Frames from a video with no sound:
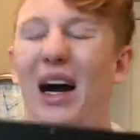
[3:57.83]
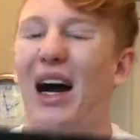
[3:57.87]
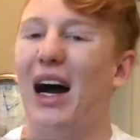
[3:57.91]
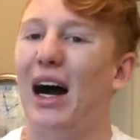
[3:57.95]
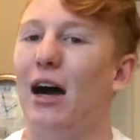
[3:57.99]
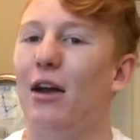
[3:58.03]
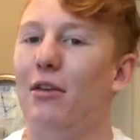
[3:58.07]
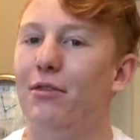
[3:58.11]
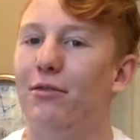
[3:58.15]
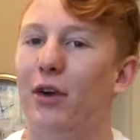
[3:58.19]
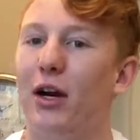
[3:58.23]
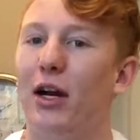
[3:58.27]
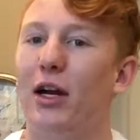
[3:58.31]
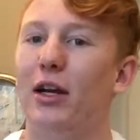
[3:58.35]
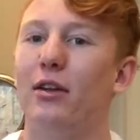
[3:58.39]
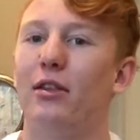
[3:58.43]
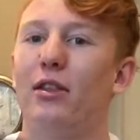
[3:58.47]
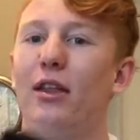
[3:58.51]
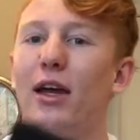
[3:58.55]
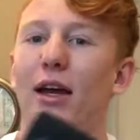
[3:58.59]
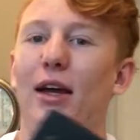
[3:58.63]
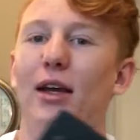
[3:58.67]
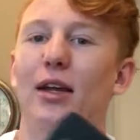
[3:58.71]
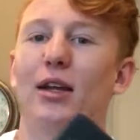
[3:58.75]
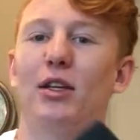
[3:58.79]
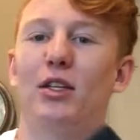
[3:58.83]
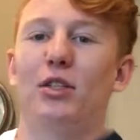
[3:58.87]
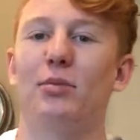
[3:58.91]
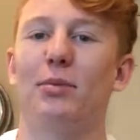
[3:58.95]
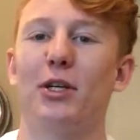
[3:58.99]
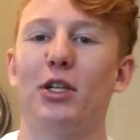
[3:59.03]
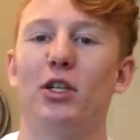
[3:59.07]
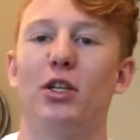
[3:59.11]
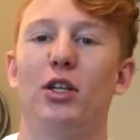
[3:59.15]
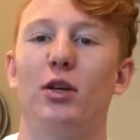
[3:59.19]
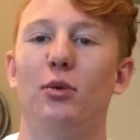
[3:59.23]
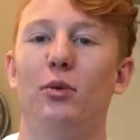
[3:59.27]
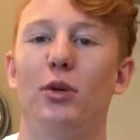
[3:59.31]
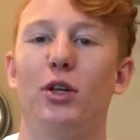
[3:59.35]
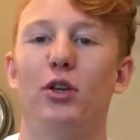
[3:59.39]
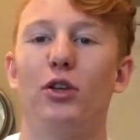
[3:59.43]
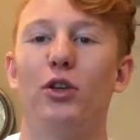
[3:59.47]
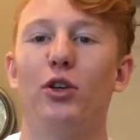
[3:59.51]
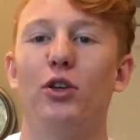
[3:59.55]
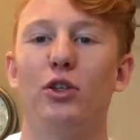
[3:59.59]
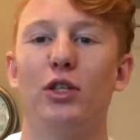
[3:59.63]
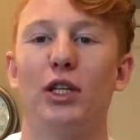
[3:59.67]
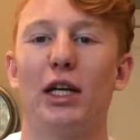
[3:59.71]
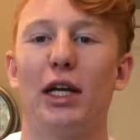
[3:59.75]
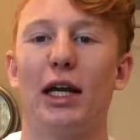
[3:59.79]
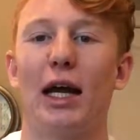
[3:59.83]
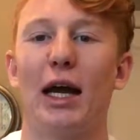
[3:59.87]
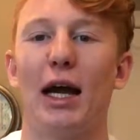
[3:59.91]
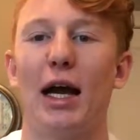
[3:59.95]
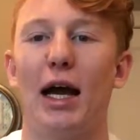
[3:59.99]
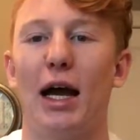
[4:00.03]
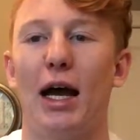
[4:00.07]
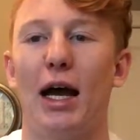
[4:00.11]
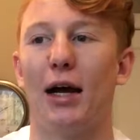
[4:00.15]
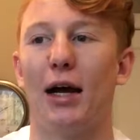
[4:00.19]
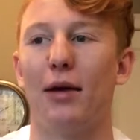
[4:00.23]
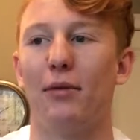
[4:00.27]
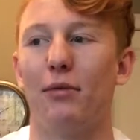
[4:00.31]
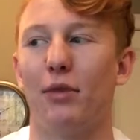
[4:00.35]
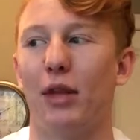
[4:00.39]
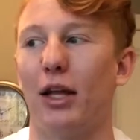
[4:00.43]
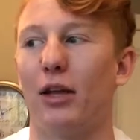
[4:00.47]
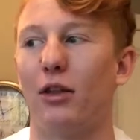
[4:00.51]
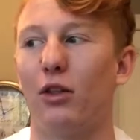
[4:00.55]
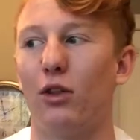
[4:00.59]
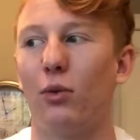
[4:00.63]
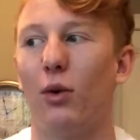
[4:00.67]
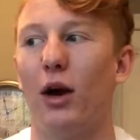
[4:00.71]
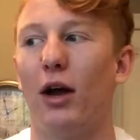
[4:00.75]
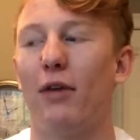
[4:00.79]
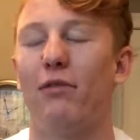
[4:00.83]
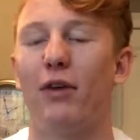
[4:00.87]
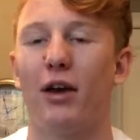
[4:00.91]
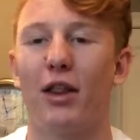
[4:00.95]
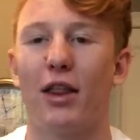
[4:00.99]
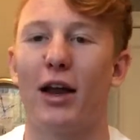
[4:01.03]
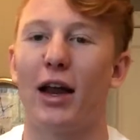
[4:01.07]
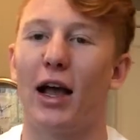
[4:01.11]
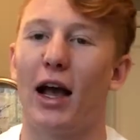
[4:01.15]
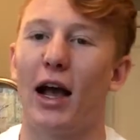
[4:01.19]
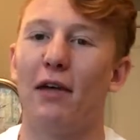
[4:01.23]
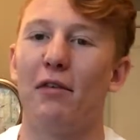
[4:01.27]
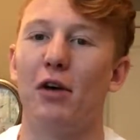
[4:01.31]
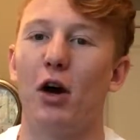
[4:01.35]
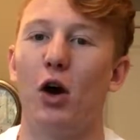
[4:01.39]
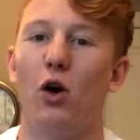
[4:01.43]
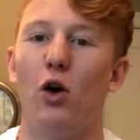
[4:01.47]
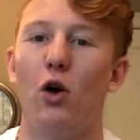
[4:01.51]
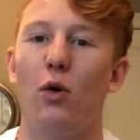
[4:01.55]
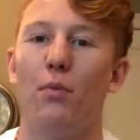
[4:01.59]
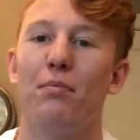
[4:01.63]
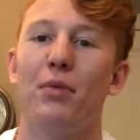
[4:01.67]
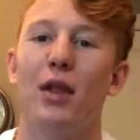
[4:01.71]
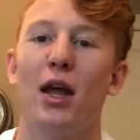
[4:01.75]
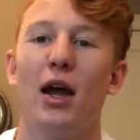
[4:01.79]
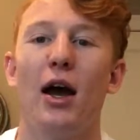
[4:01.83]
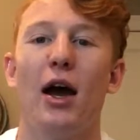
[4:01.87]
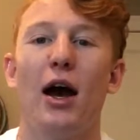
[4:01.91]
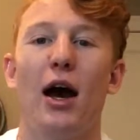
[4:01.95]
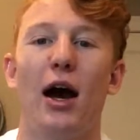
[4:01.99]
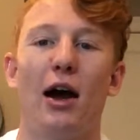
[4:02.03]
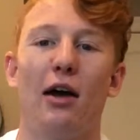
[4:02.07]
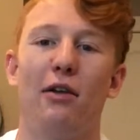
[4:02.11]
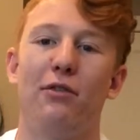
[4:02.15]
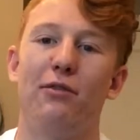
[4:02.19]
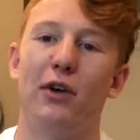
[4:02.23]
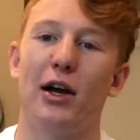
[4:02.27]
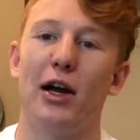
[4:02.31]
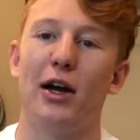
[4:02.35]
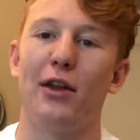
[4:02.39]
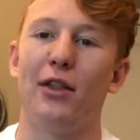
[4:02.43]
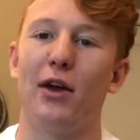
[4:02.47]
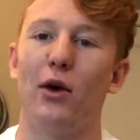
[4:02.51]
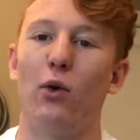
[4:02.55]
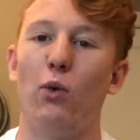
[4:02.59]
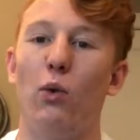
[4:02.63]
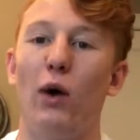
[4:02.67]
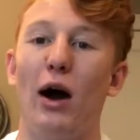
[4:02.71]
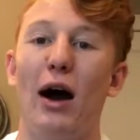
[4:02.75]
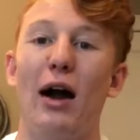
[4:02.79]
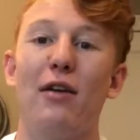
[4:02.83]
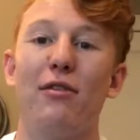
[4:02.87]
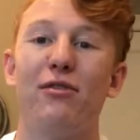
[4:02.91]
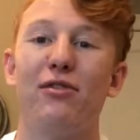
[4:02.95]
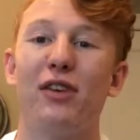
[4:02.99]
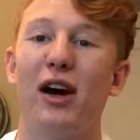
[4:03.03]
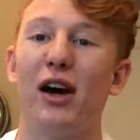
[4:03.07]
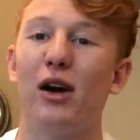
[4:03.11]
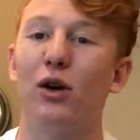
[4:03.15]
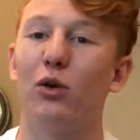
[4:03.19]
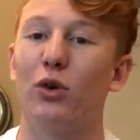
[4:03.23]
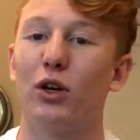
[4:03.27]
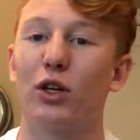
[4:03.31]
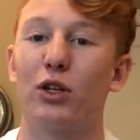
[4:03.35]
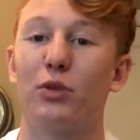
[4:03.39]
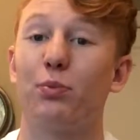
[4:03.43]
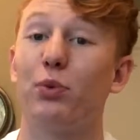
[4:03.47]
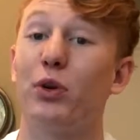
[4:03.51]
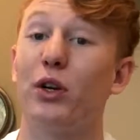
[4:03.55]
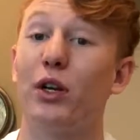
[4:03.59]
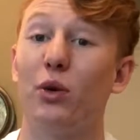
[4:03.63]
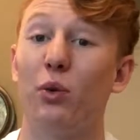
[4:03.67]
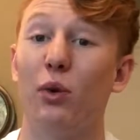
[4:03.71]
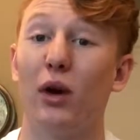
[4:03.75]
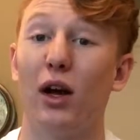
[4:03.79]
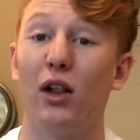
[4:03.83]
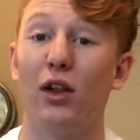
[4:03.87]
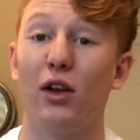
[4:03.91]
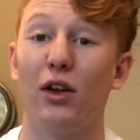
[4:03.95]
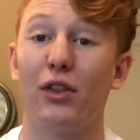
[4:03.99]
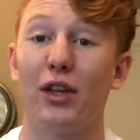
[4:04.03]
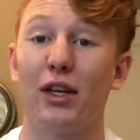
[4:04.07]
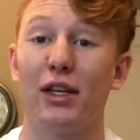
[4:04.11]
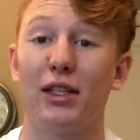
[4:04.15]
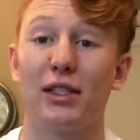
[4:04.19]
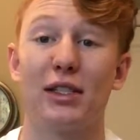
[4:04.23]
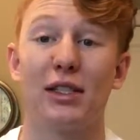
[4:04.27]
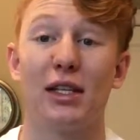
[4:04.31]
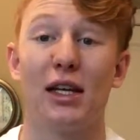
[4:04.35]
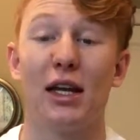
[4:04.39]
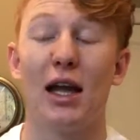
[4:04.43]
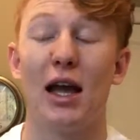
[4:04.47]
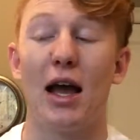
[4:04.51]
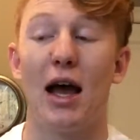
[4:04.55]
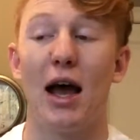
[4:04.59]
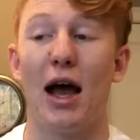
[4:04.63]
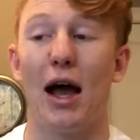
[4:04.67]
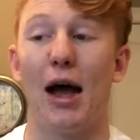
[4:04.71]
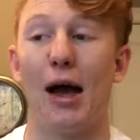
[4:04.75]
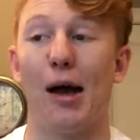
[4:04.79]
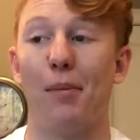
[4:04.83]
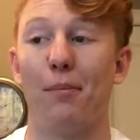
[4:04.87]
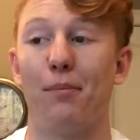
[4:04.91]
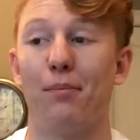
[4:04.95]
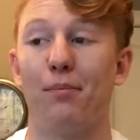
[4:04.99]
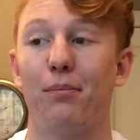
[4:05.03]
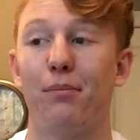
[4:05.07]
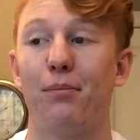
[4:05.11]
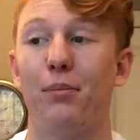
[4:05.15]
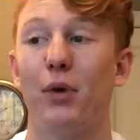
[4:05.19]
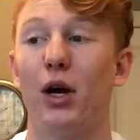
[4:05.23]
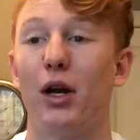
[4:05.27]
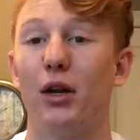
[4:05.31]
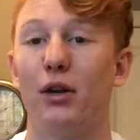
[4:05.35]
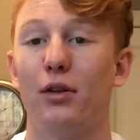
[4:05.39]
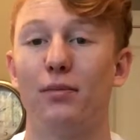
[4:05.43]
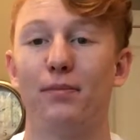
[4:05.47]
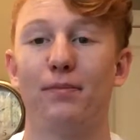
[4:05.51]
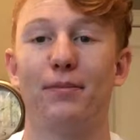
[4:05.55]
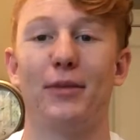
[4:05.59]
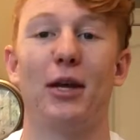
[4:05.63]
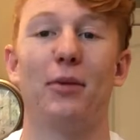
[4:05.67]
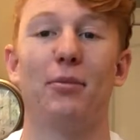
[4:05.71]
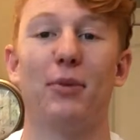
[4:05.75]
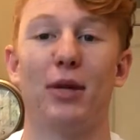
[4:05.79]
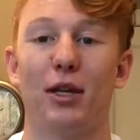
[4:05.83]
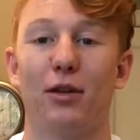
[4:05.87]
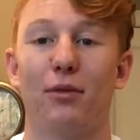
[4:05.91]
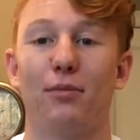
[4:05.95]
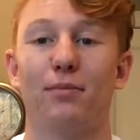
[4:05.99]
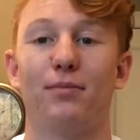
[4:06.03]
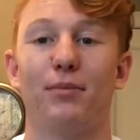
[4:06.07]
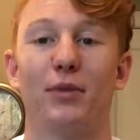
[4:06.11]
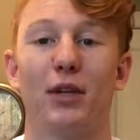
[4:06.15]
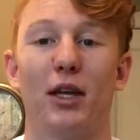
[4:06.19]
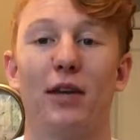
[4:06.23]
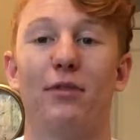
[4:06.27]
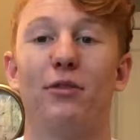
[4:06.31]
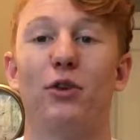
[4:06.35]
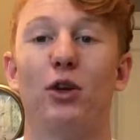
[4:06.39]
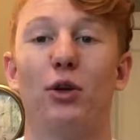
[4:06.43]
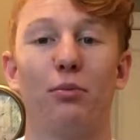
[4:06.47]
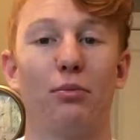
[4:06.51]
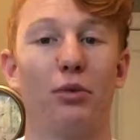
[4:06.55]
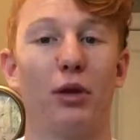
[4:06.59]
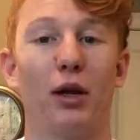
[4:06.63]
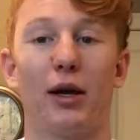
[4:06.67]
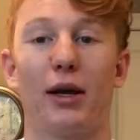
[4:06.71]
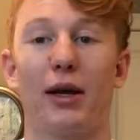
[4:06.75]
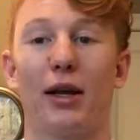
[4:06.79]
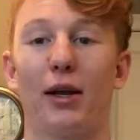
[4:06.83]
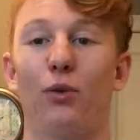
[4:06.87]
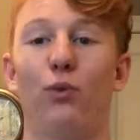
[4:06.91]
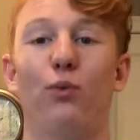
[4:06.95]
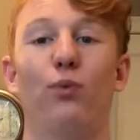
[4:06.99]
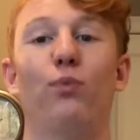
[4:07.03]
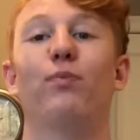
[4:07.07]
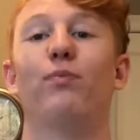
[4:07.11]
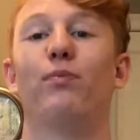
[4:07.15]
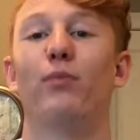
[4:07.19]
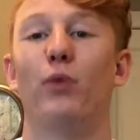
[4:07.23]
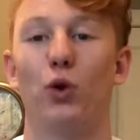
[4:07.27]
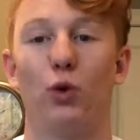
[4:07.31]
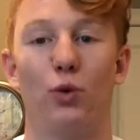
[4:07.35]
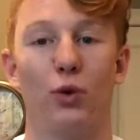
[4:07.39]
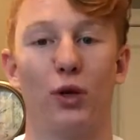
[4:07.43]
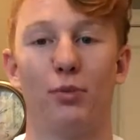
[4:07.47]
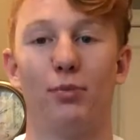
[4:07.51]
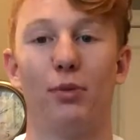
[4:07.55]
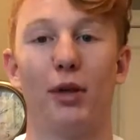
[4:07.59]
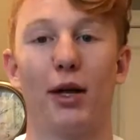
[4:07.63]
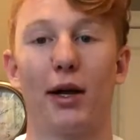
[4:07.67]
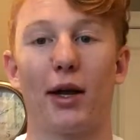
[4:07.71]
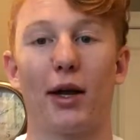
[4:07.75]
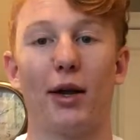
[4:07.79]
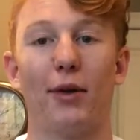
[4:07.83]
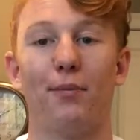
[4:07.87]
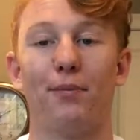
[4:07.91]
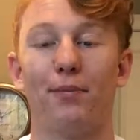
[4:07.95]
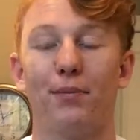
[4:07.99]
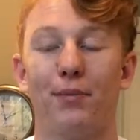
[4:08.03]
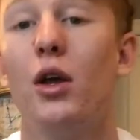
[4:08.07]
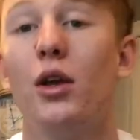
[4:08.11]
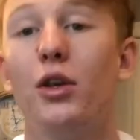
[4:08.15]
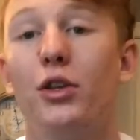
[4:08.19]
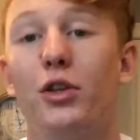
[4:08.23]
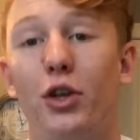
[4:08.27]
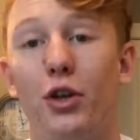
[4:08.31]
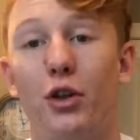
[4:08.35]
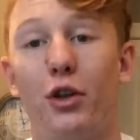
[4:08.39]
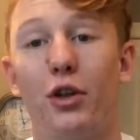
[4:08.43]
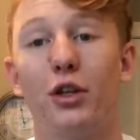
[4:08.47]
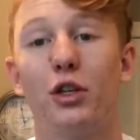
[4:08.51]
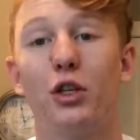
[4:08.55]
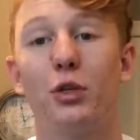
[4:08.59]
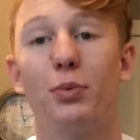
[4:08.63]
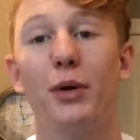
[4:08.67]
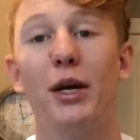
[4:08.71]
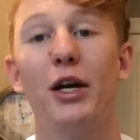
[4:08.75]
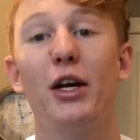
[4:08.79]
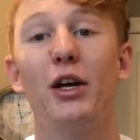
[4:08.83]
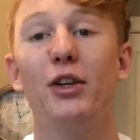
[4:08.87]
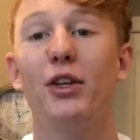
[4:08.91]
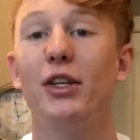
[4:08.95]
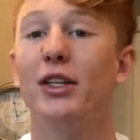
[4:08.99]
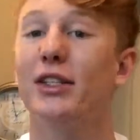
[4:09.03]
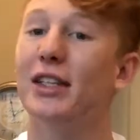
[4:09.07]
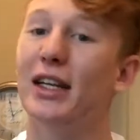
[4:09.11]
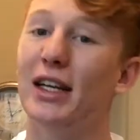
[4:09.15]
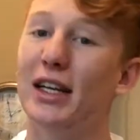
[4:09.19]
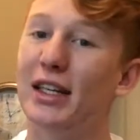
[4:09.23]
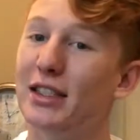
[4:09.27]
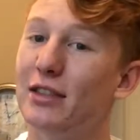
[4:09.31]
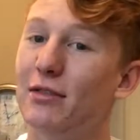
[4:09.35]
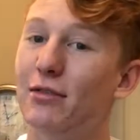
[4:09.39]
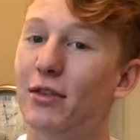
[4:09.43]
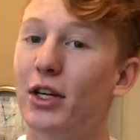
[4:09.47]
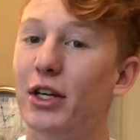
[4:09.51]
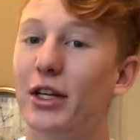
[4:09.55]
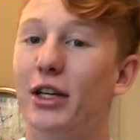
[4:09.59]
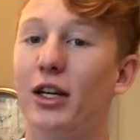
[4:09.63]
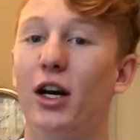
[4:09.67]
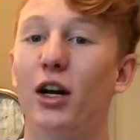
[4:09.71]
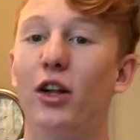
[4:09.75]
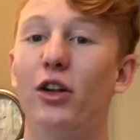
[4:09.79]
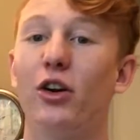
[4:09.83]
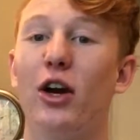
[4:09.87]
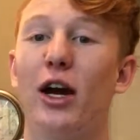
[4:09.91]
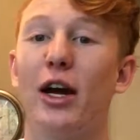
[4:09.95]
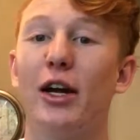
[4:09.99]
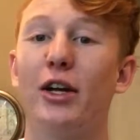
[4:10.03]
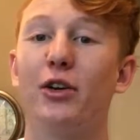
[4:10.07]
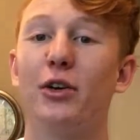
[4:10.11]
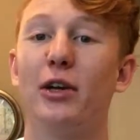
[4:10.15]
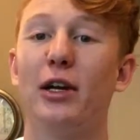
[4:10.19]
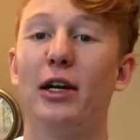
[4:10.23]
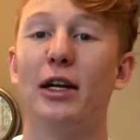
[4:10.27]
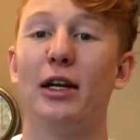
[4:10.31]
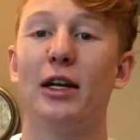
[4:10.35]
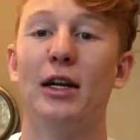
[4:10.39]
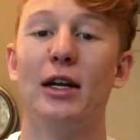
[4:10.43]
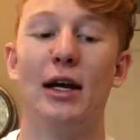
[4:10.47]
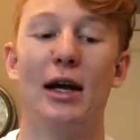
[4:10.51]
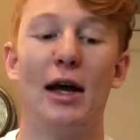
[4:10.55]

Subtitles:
I find that, especially when you're using like the Wi-Fi that I have at home, I find that Wi-Fi works pretty well on this, but I mean, if you can plug in, always plug in. So the display on this isn't very color accurate.